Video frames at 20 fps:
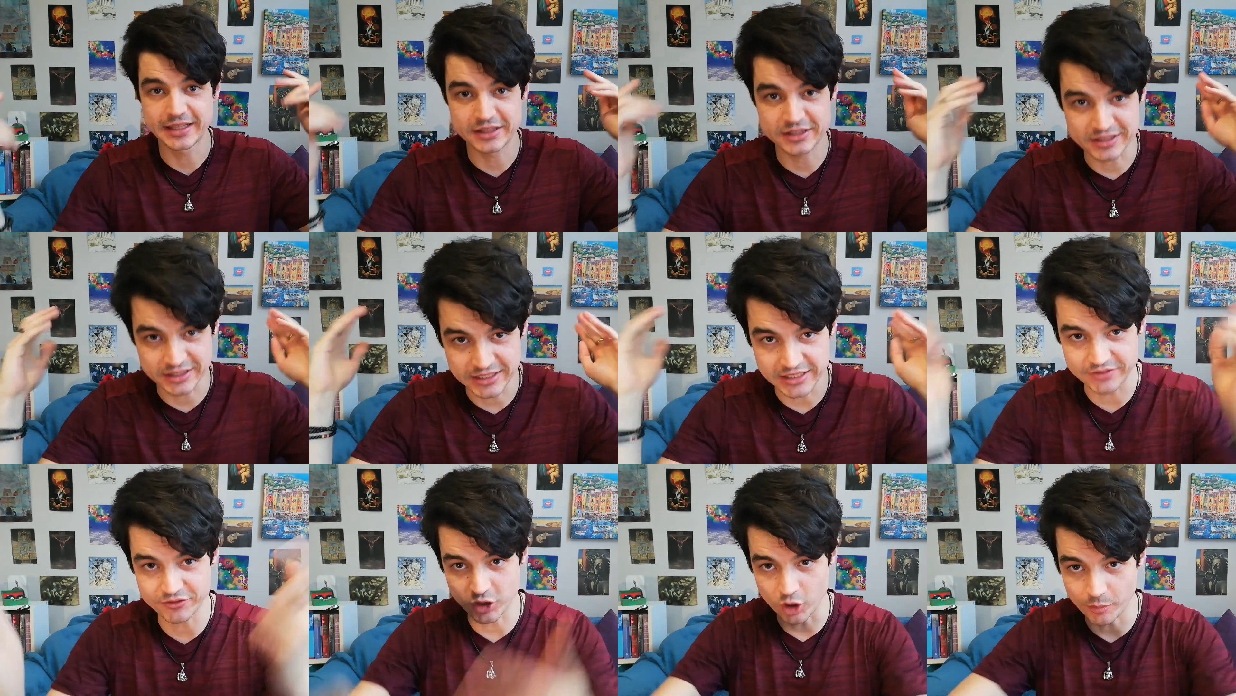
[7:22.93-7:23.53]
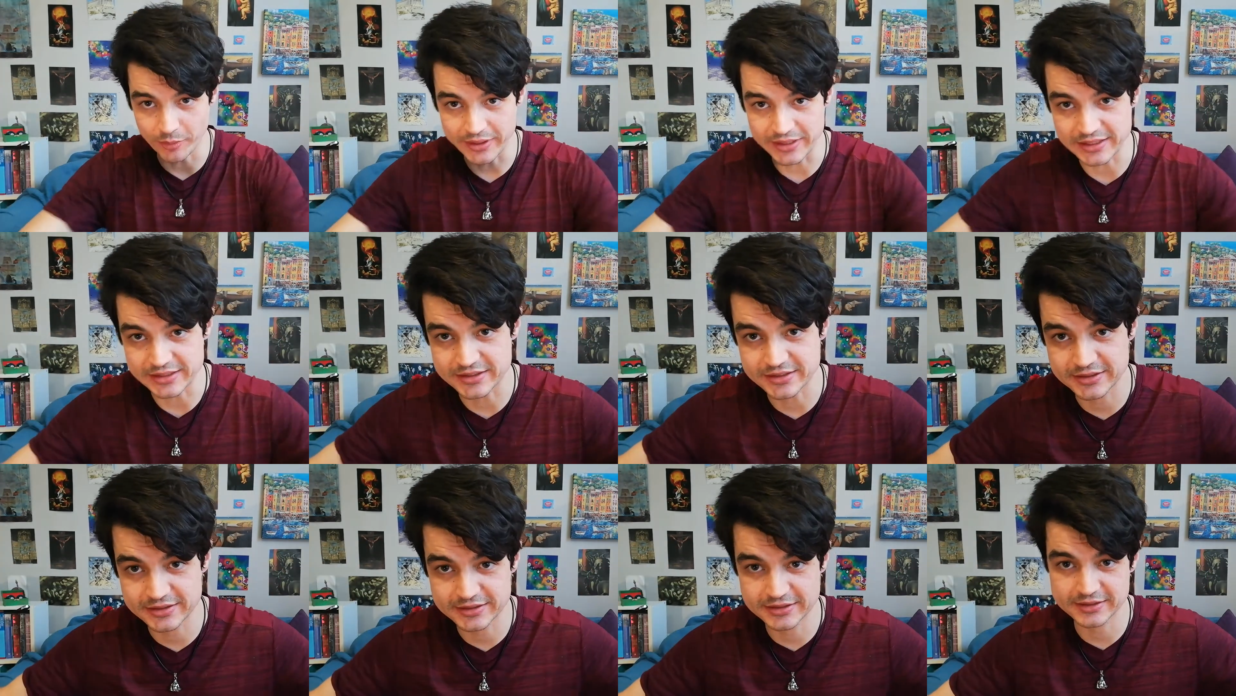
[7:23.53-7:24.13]
leave
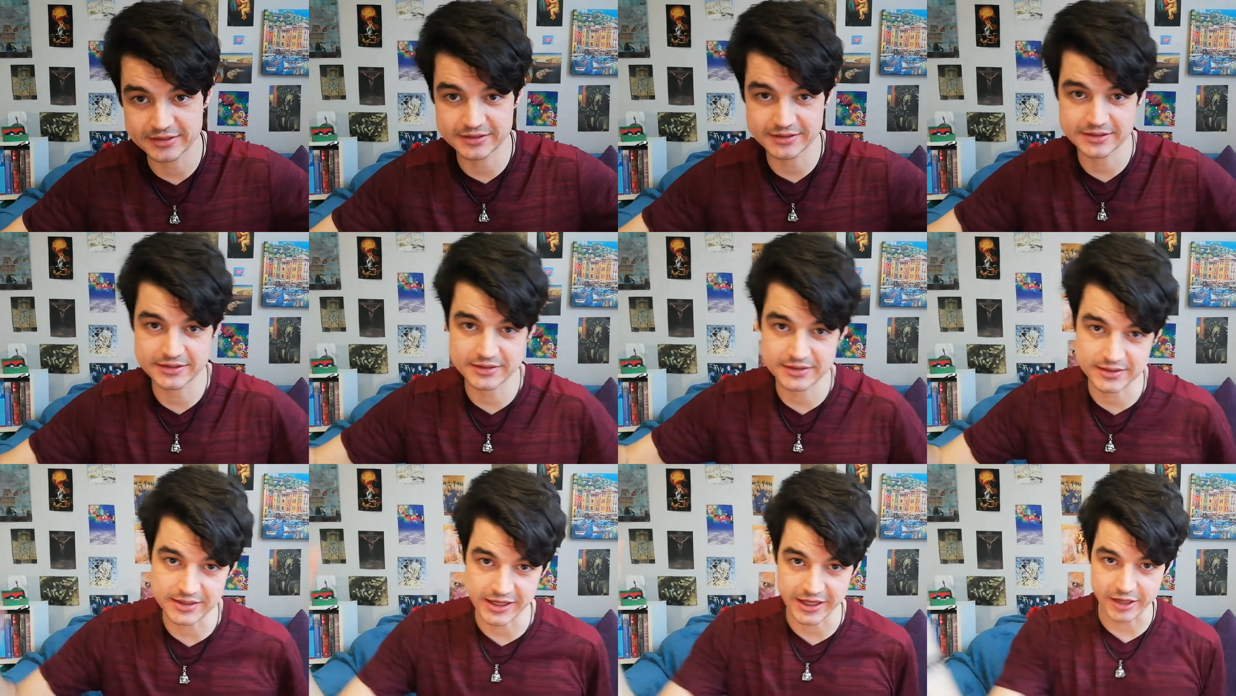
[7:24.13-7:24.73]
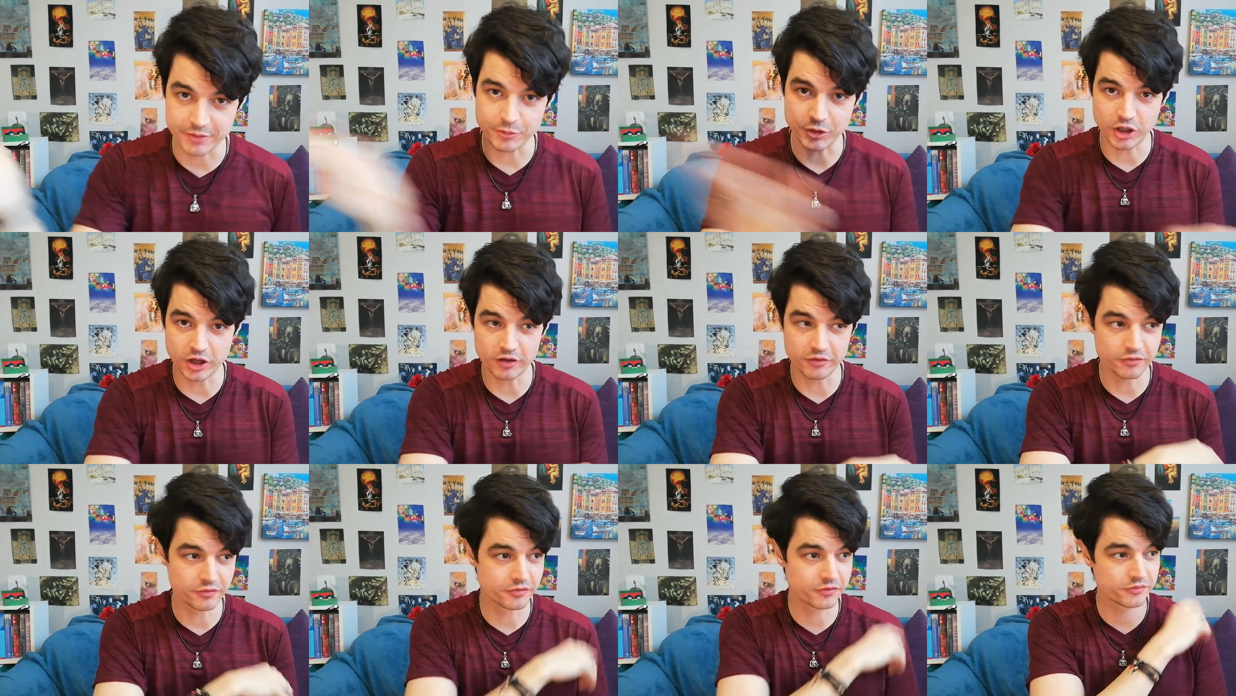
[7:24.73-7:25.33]
comments, slagging me
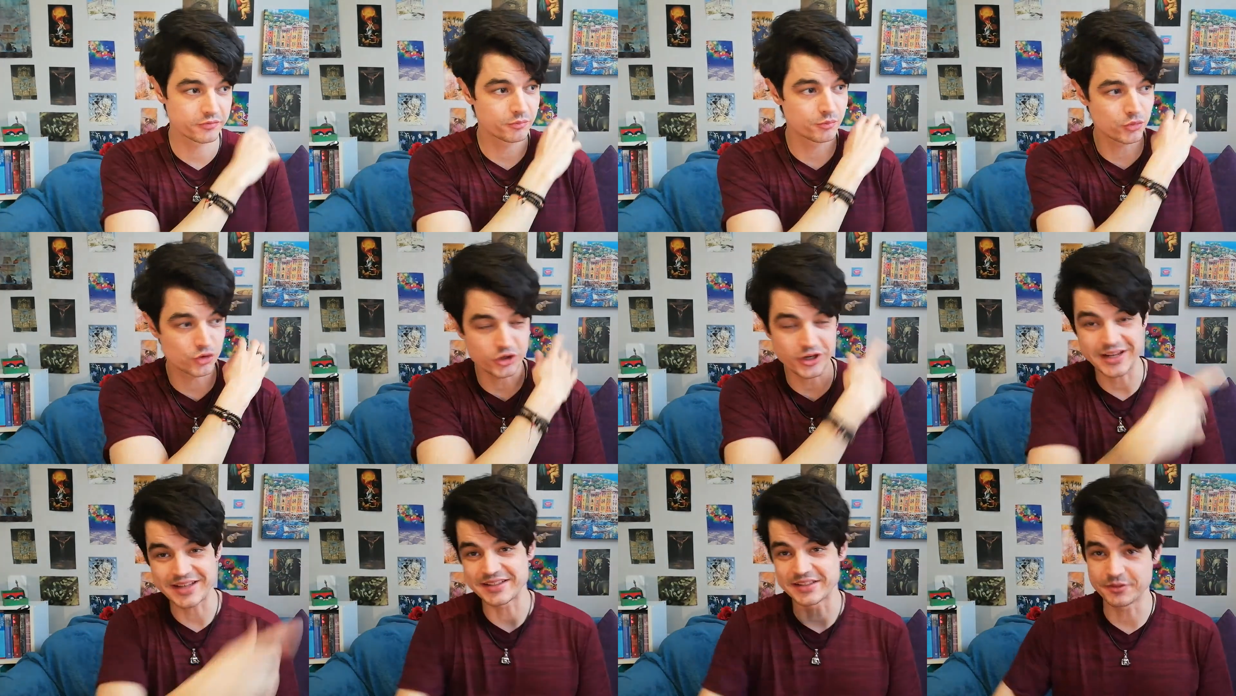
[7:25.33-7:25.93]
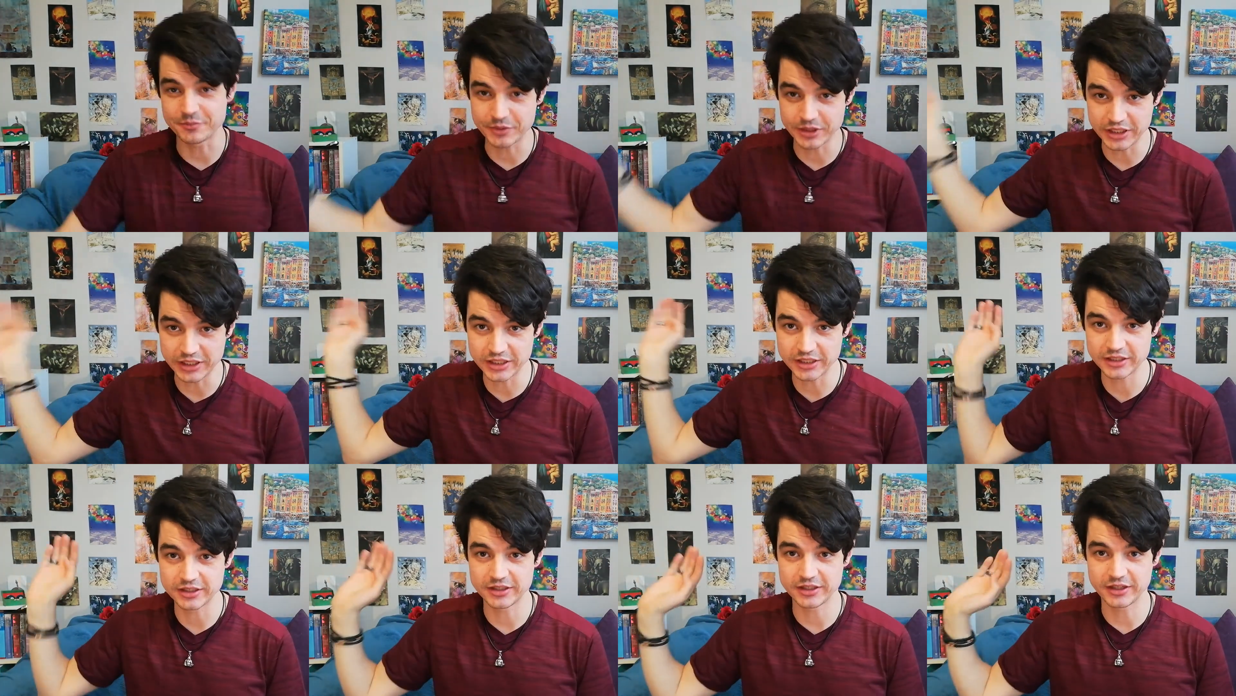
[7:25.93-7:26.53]
off, praising me.